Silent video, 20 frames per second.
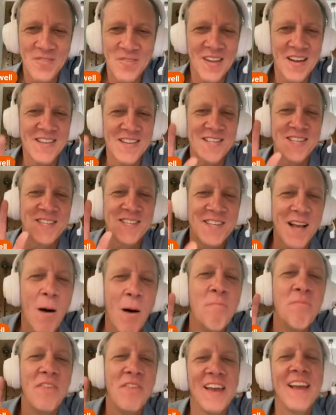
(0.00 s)

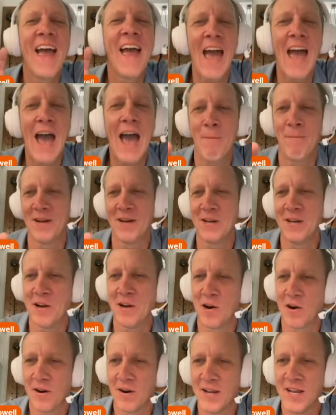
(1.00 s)
Something happened
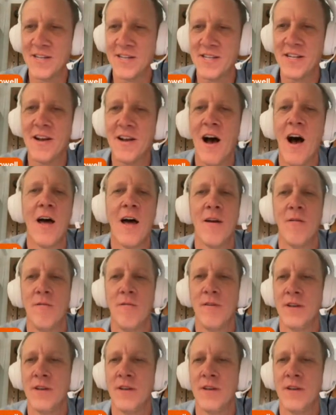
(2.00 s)
here. It did not